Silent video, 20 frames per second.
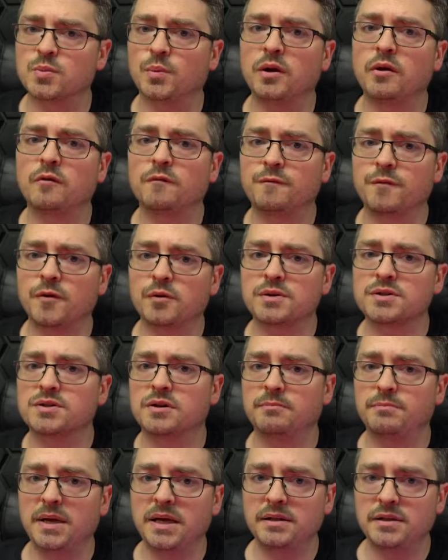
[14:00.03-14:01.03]
don't focus
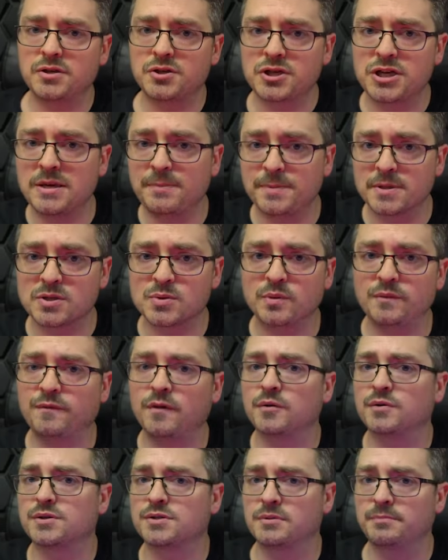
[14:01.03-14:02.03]
on being the cheapest. We
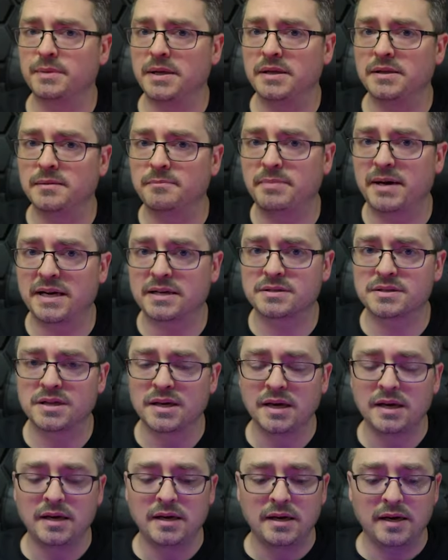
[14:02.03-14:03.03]
focus on being the best
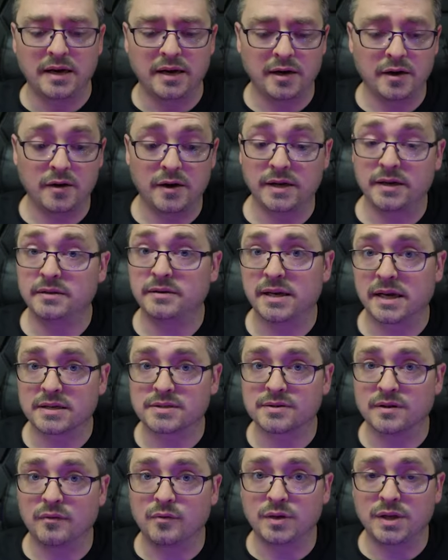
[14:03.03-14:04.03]
here at
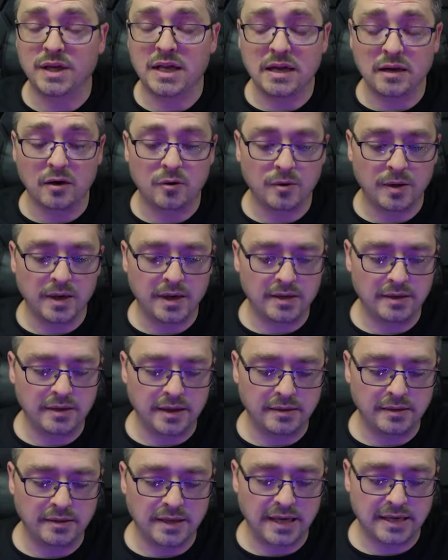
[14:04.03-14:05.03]
Next Level Neo.
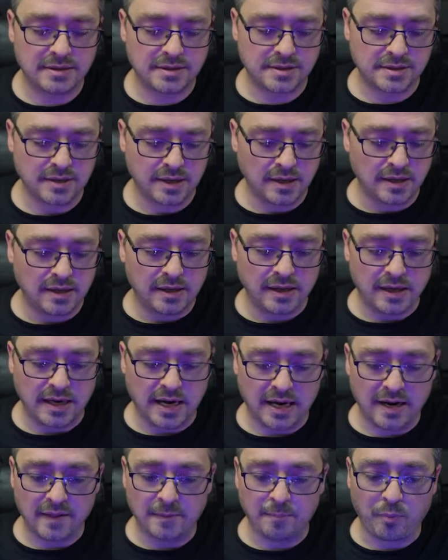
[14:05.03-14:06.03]
And that's
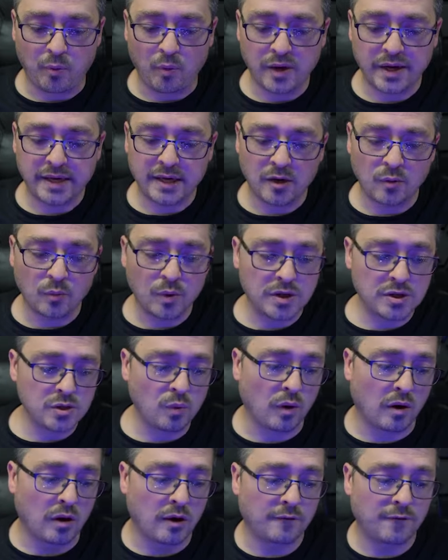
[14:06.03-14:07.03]
kind of the point. Now, we
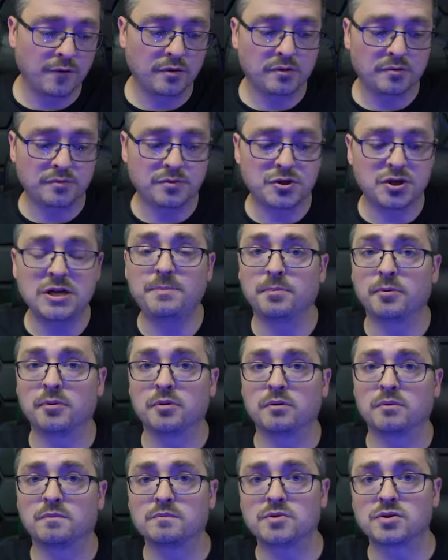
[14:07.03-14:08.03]
do offer
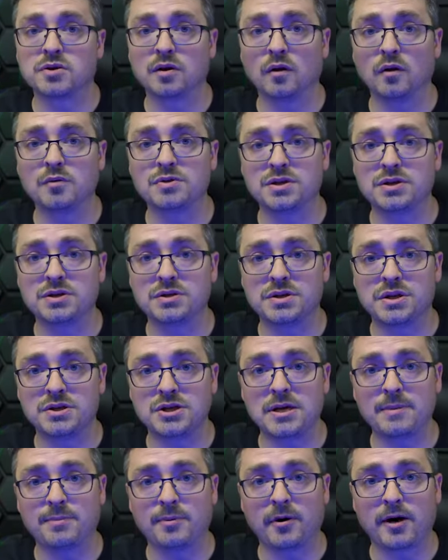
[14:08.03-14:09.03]
cheaper solutions and
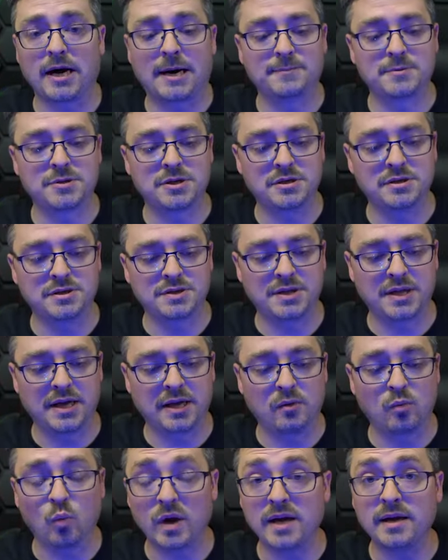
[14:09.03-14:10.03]
cheaper options
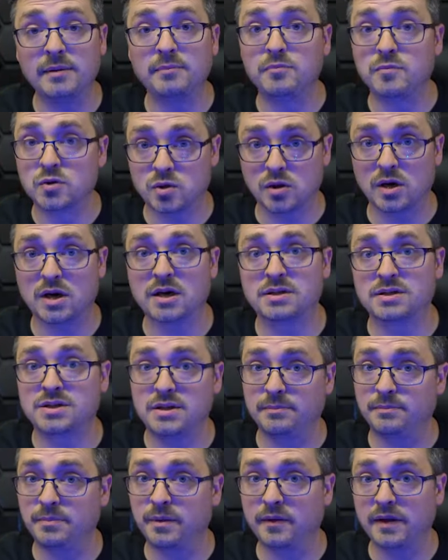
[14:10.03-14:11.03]
that we trust
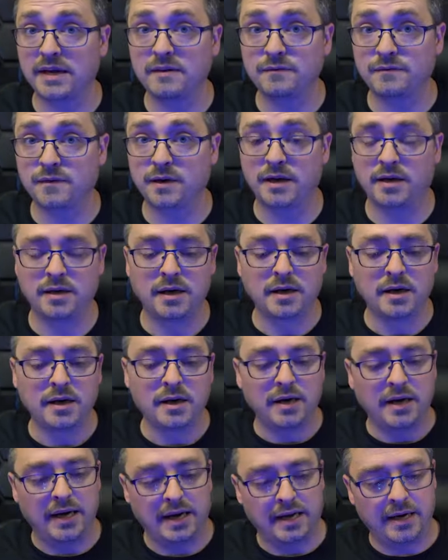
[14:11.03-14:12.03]
and believe in.
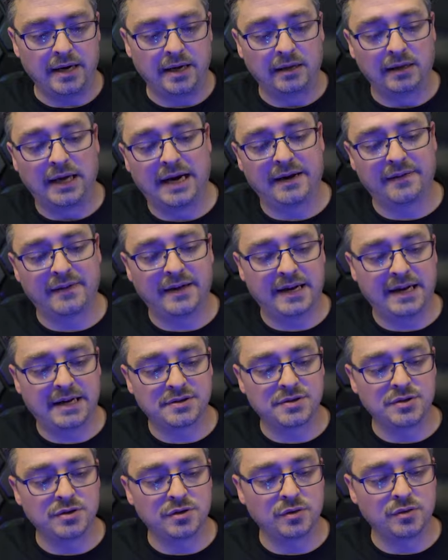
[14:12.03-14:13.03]
And a lot of that
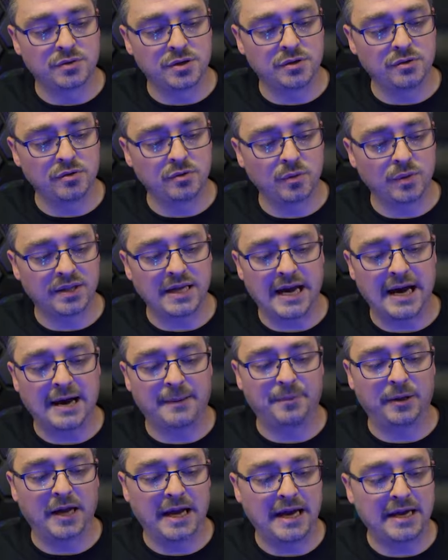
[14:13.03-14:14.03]
has to do, too, with the
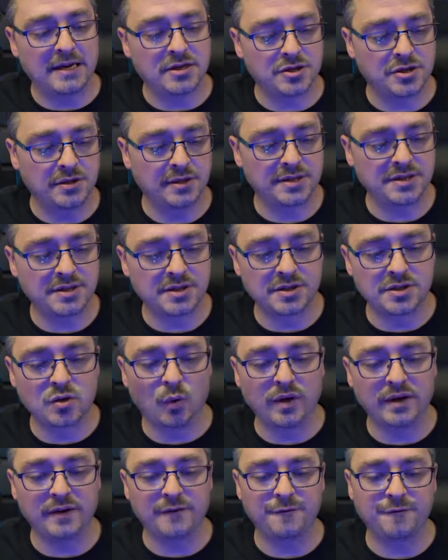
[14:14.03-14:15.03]
application. This is
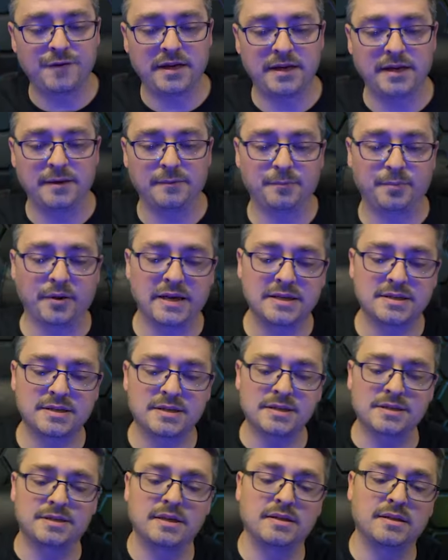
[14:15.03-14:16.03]
going to fit in
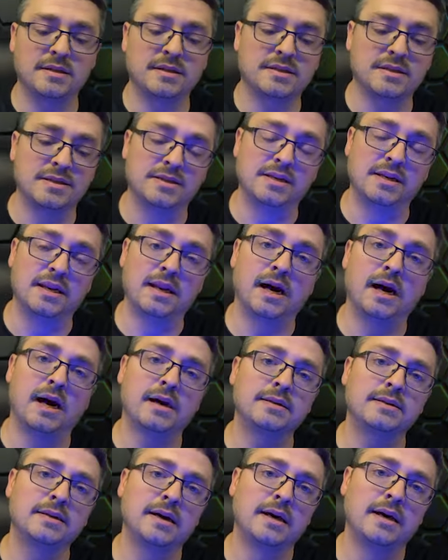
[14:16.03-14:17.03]
places that this is
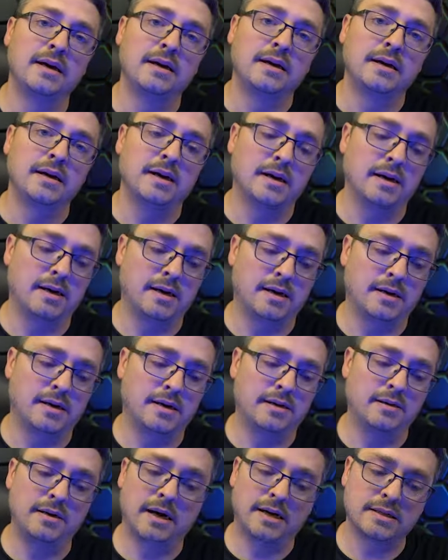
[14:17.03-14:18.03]
not.
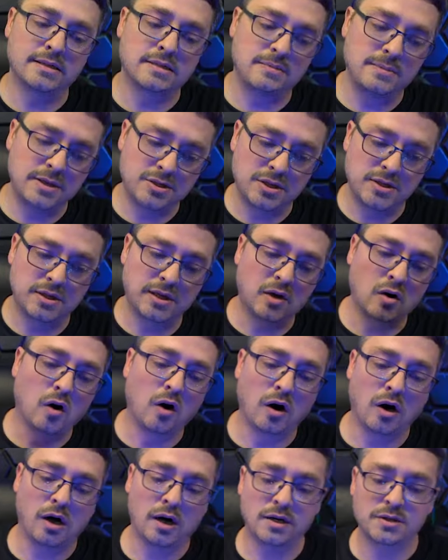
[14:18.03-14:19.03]
Not to mention the
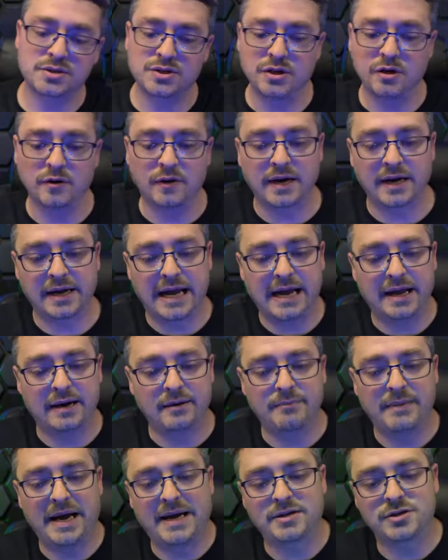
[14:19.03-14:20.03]
cost. You know, I can't
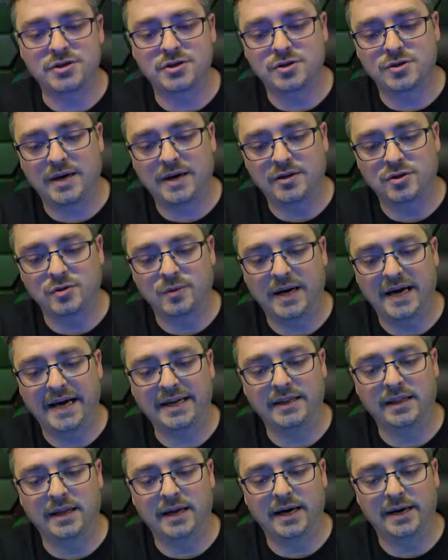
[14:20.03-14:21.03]
imagine trying to do a
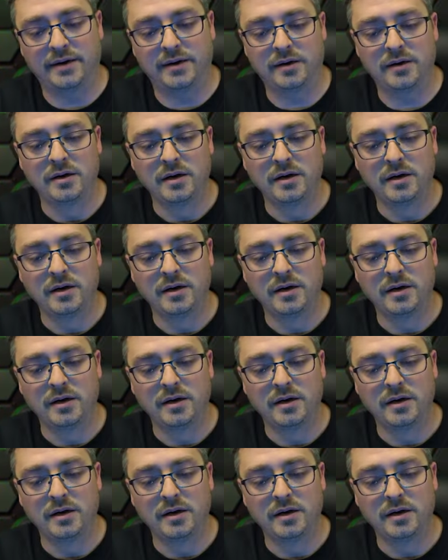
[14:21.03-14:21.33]
headliner